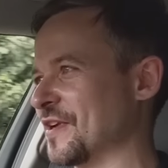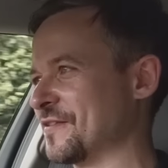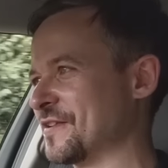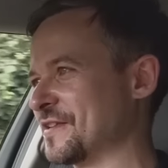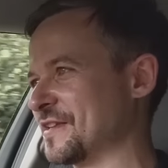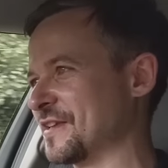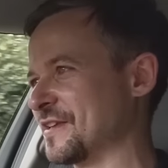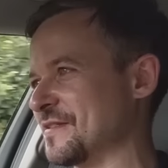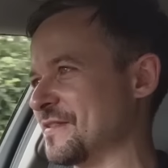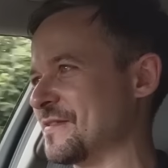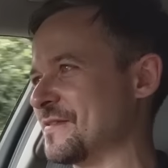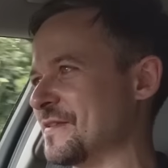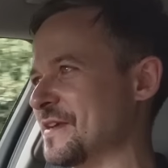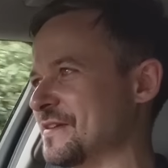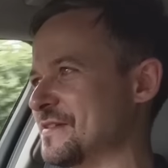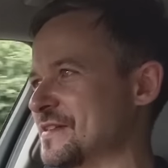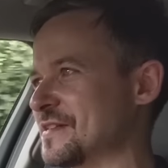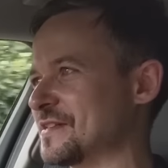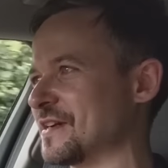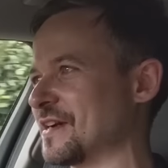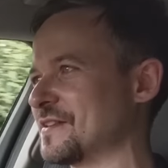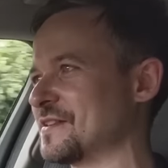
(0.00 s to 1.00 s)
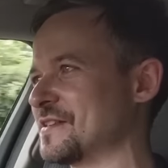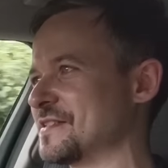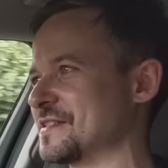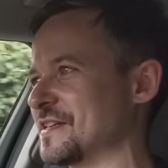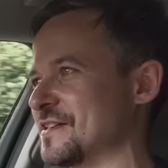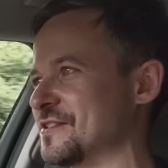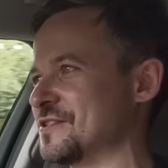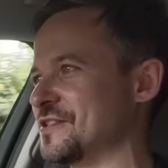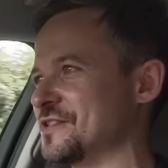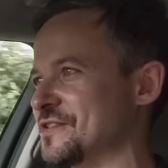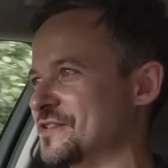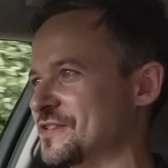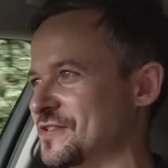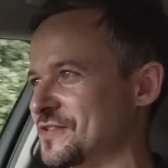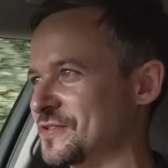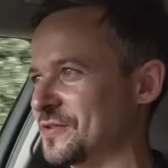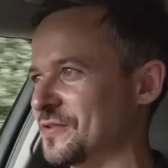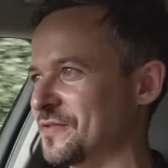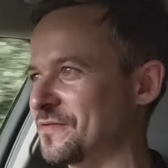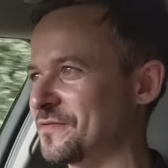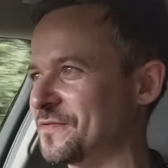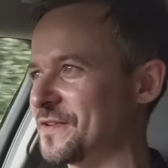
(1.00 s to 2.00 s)
I think they designed these engines to
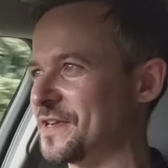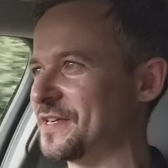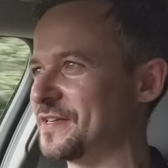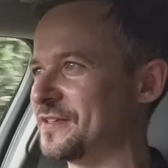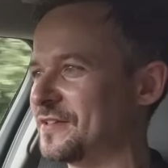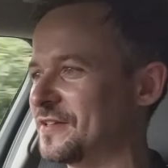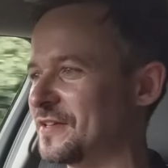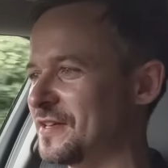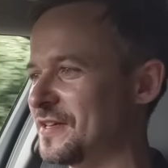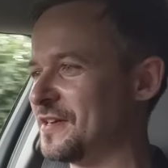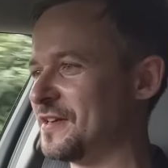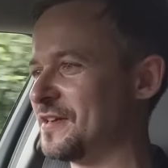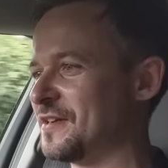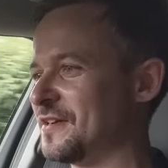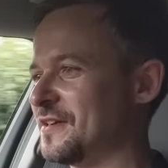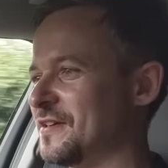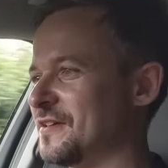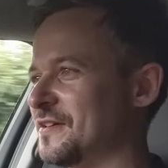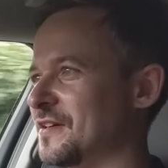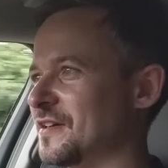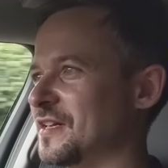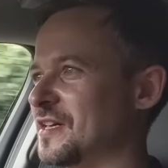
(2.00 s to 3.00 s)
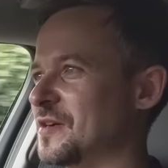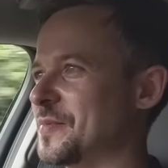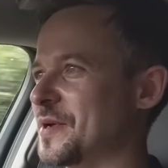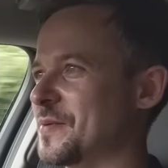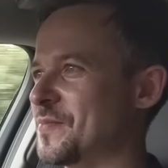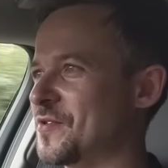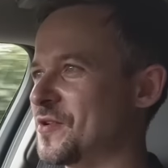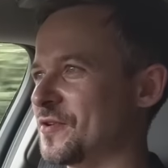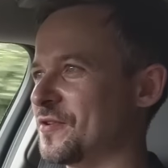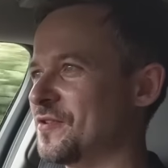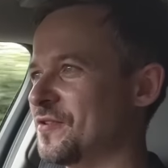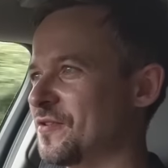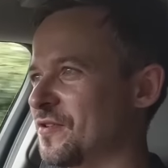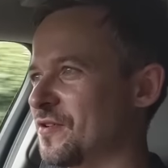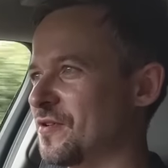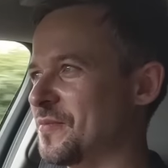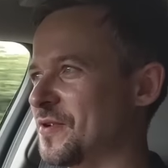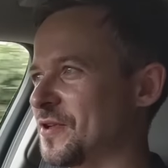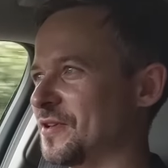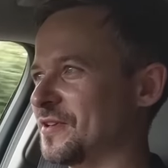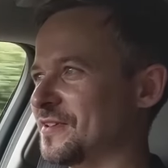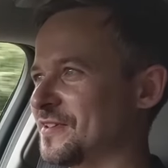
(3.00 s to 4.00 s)
sort of feel a little bit more
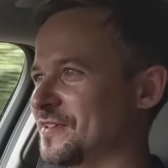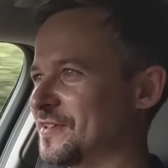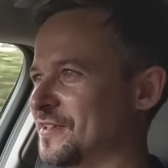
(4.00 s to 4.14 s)
normal.